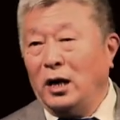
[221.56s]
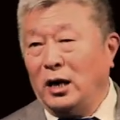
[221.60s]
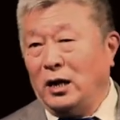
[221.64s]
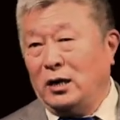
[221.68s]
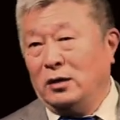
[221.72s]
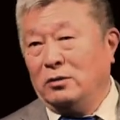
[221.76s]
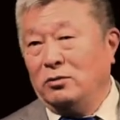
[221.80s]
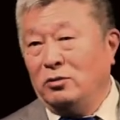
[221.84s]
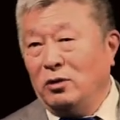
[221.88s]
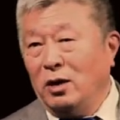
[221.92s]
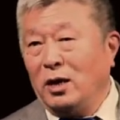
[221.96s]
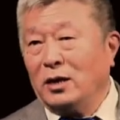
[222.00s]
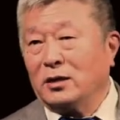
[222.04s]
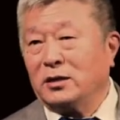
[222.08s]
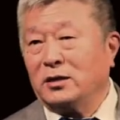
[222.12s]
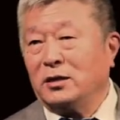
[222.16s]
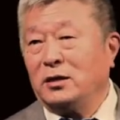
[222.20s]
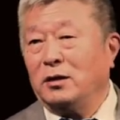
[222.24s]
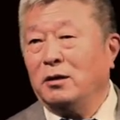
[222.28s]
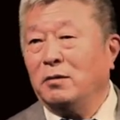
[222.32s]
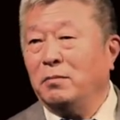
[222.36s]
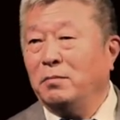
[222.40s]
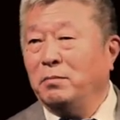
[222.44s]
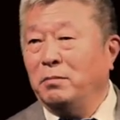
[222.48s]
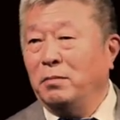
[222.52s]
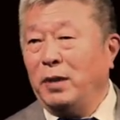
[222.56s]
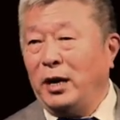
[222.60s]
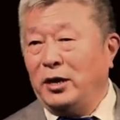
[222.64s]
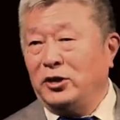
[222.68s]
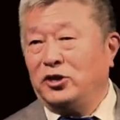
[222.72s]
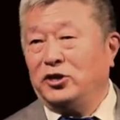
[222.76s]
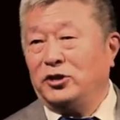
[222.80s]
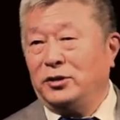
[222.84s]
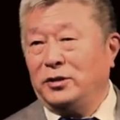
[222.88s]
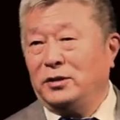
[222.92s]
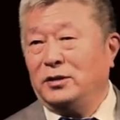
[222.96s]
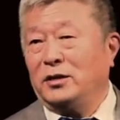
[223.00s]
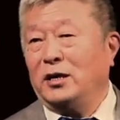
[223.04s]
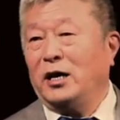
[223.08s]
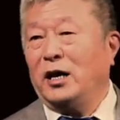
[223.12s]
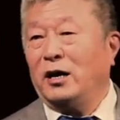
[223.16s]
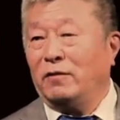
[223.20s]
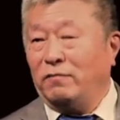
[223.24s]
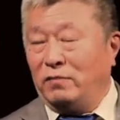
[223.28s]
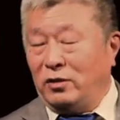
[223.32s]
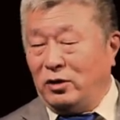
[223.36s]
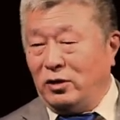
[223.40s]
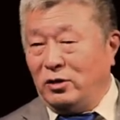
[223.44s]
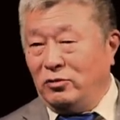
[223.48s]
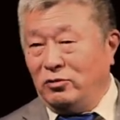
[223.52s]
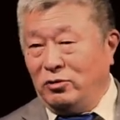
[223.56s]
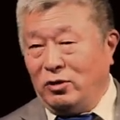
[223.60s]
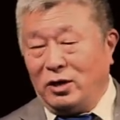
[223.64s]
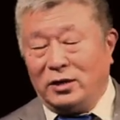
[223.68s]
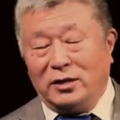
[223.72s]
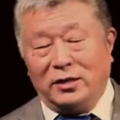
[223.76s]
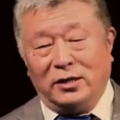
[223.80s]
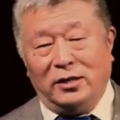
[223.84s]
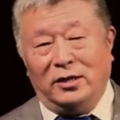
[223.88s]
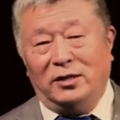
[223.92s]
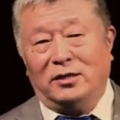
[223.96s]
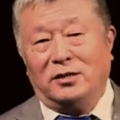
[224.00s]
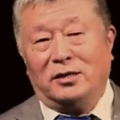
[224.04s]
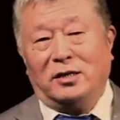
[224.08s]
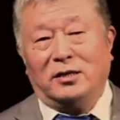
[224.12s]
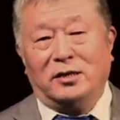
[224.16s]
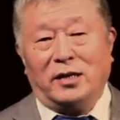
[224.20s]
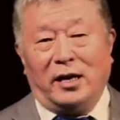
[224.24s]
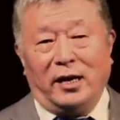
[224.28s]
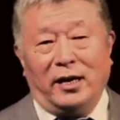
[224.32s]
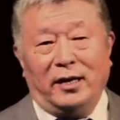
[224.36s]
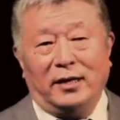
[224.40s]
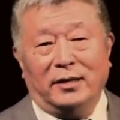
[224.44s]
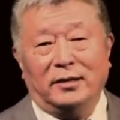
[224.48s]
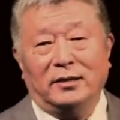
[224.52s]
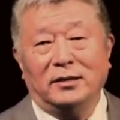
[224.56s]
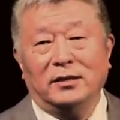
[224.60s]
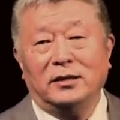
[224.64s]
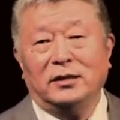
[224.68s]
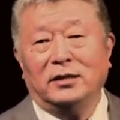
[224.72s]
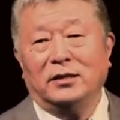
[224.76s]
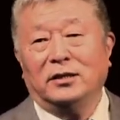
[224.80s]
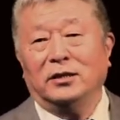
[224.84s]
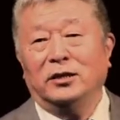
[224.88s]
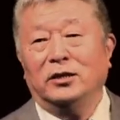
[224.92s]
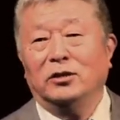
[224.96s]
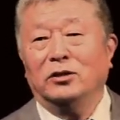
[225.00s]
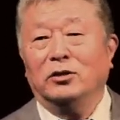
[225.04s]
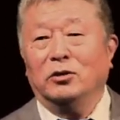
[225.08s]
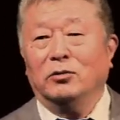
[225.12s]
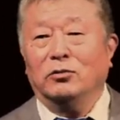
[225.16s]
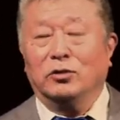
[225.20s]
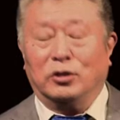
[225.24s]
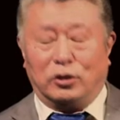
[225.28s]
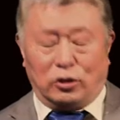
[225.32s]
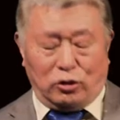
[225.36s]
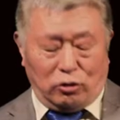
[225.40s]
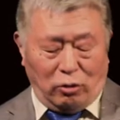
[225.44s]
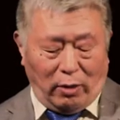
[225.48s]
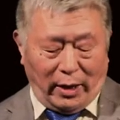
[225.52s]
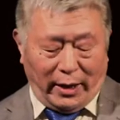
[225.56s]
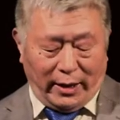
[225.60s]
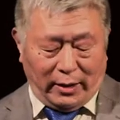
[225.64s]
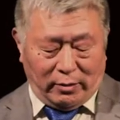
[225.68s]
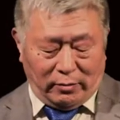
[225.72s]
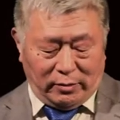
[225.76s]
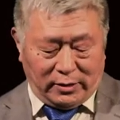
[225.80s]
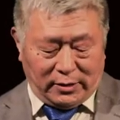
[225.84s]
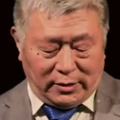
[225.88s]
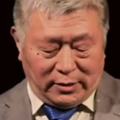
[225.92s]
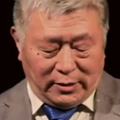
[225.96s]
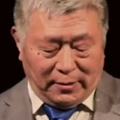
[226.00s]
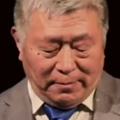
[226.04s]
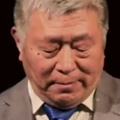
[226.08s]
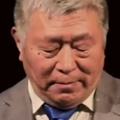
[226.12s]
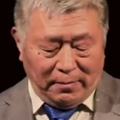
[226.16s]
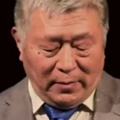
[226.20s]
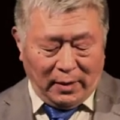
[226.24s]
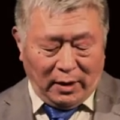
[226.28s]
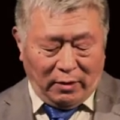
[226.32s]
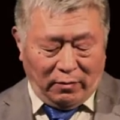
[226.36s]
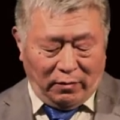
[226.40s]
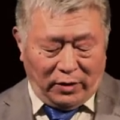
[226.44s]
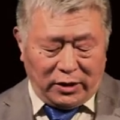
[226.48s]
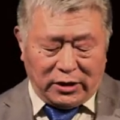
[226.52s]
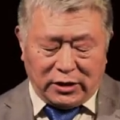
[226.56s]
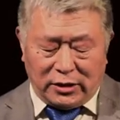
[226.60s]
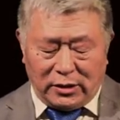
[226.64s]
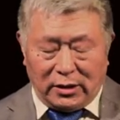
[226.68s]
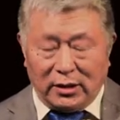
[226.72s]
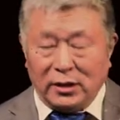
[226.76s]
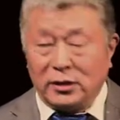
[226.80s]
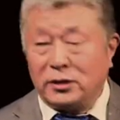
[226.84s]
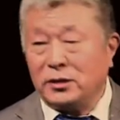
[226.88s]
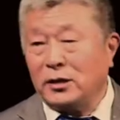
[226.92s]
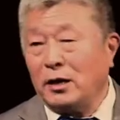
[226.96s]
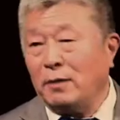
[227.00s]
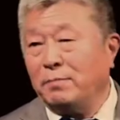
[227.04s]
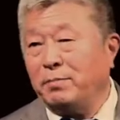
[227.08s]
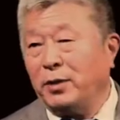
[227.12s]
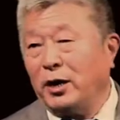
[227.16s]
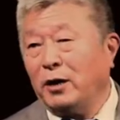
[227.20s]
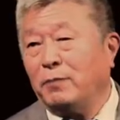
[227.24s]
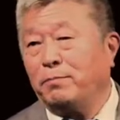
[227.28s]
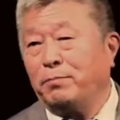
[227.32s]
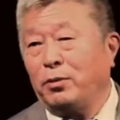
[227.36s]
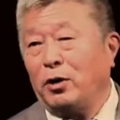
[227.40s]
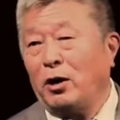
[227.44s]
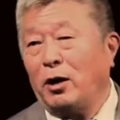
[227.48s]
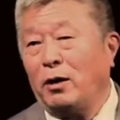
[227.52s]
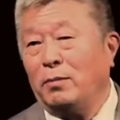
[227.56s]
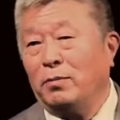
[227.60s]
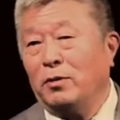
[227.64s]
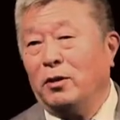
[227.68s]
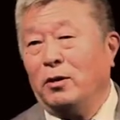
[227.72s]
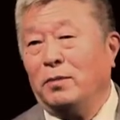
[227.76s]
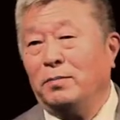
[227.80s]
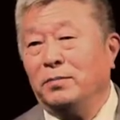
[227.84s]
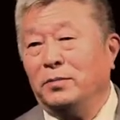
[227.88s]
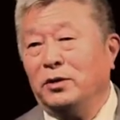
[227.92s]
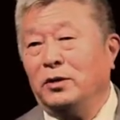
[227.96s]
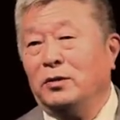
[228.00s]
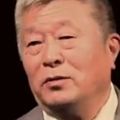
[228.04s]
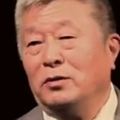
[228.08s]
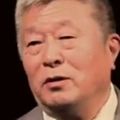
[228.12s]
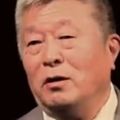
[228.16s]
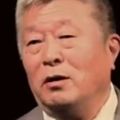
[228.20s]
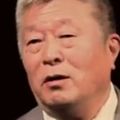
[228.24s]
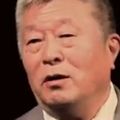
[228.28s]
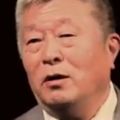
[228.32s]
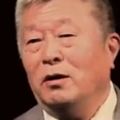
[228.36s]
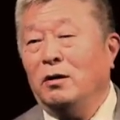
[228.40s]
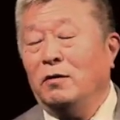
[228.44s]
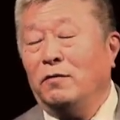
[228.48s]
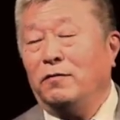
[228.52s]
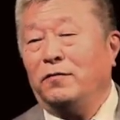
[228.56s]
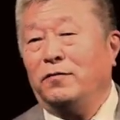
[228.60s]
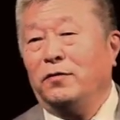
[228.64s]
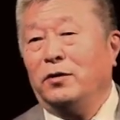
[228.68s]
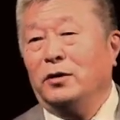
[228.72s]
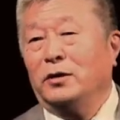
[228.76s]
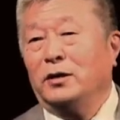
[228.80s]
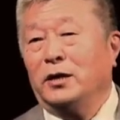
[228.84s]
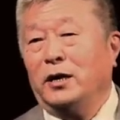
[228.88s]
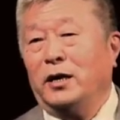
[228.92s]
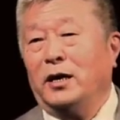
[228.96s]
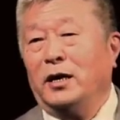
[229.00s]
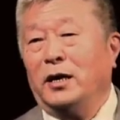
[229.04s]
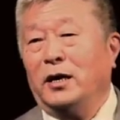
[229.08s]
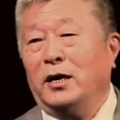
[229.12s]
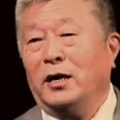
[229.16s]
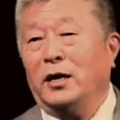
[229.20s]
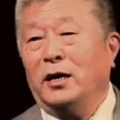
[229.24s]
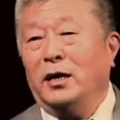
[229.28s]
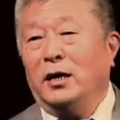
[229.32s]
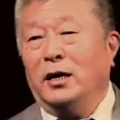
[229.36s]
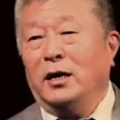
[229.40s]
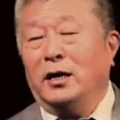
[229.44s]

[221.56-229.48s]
are not mentioned, are not entertained in those trials, which is a big problem, you know, for the